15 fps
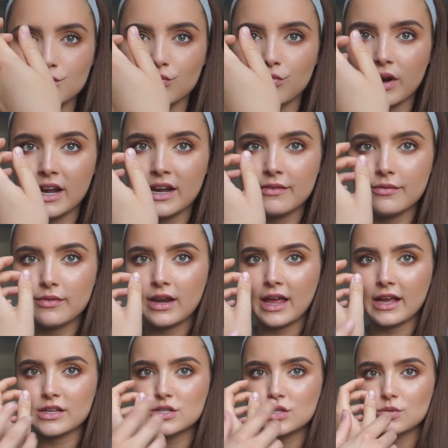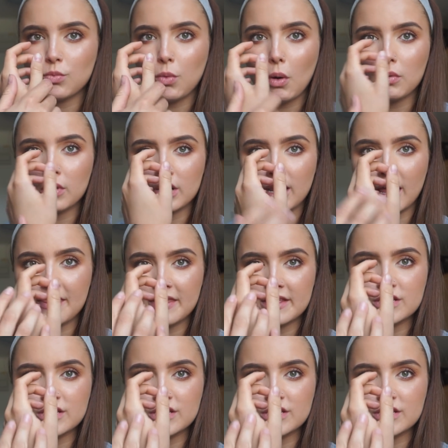really like swollen, like